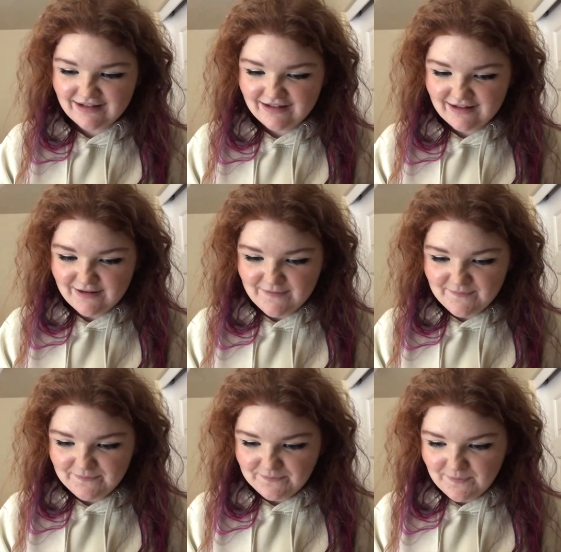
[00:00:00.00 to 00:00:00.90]

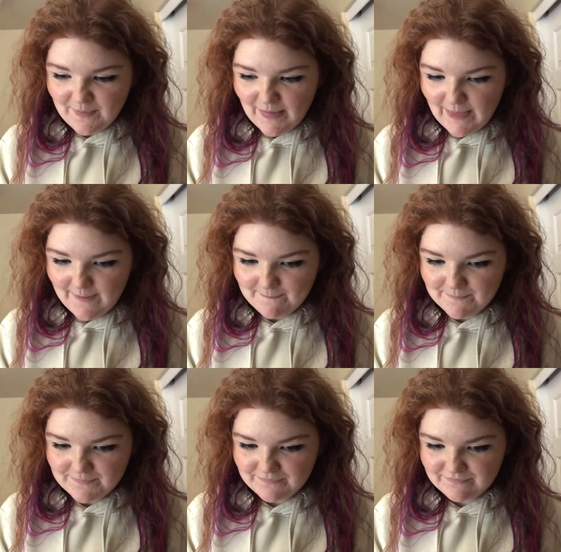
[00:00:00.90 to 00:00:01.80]

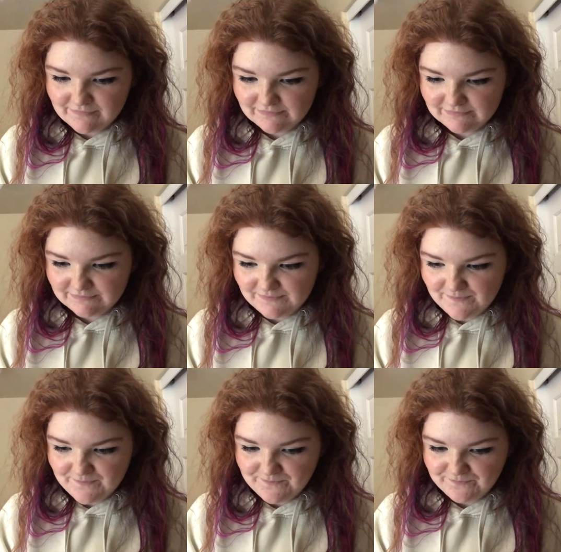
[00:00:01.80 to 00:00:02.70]

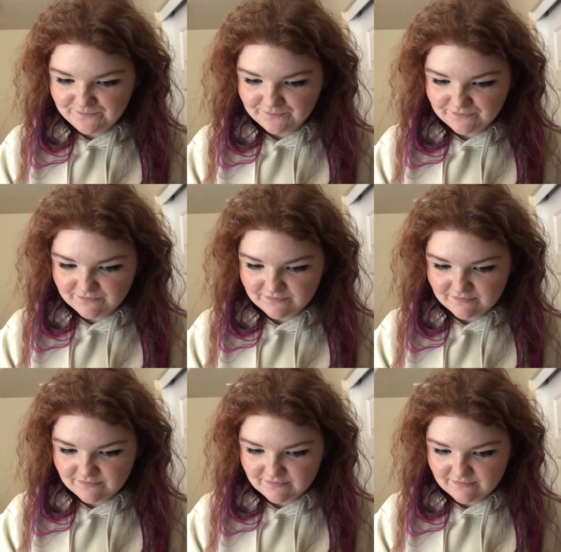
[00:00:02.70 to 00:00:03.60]

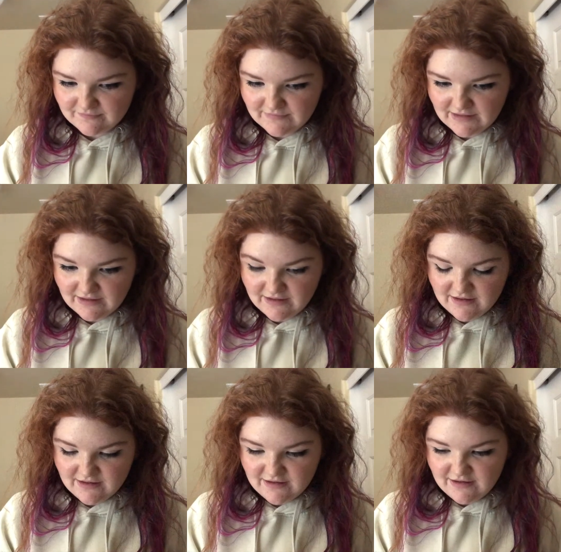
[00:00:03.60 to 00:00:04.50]

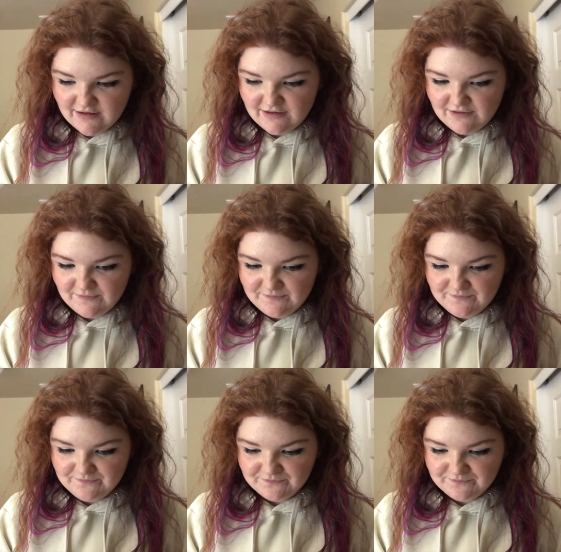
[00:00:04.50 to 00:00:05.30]
No one is speaking in this clip.